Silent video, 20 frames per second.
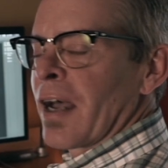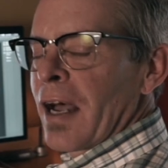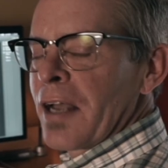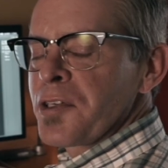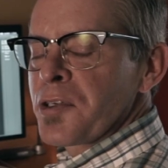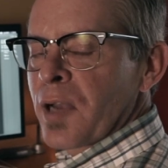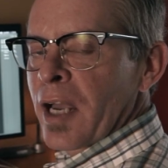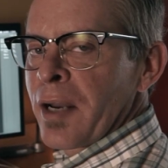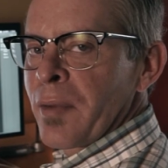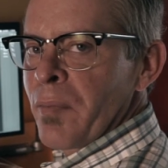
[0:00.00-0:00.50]
I
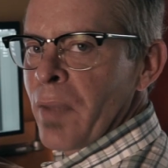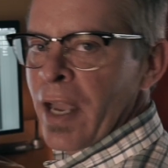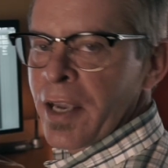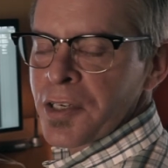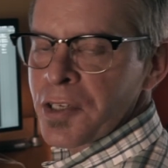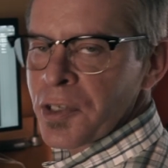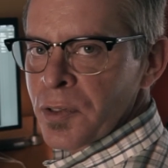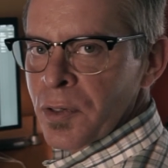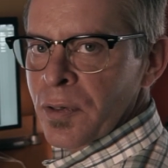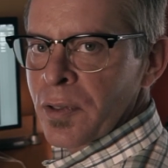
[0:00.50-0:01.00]
try to make
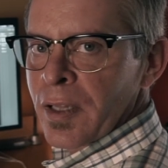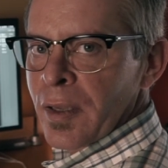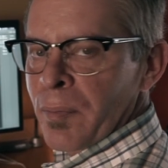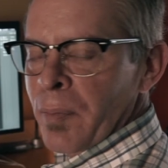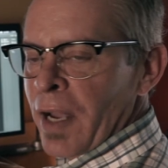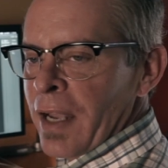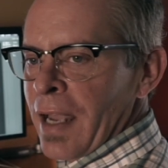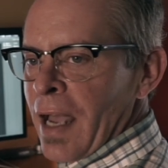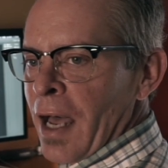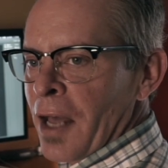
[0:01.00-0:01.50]
sure that
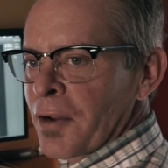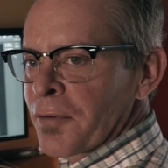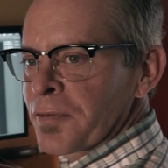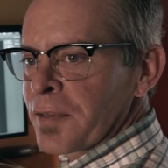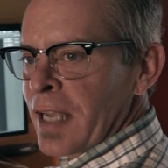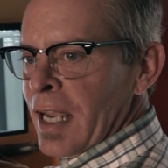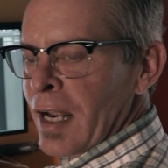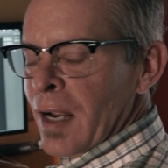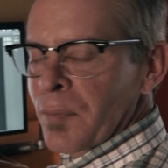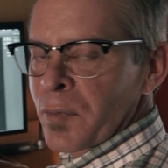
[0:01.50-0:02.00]
my out of
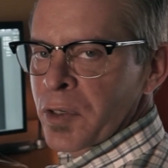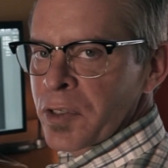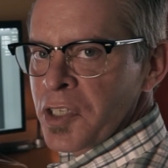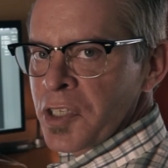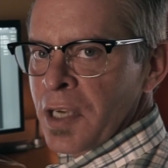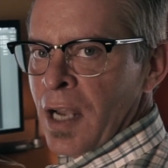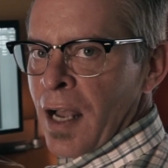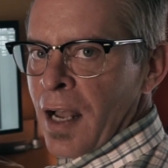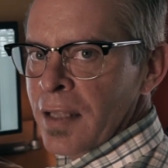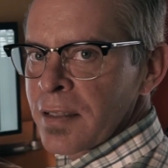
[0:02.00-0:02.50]
camera
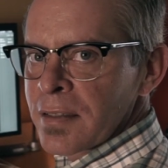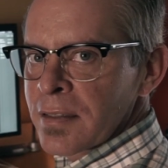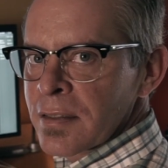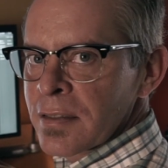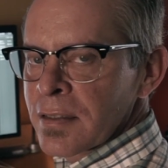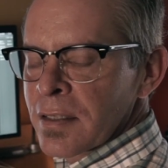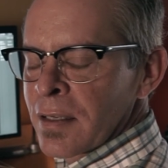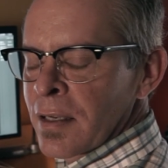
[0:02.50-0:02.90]
shots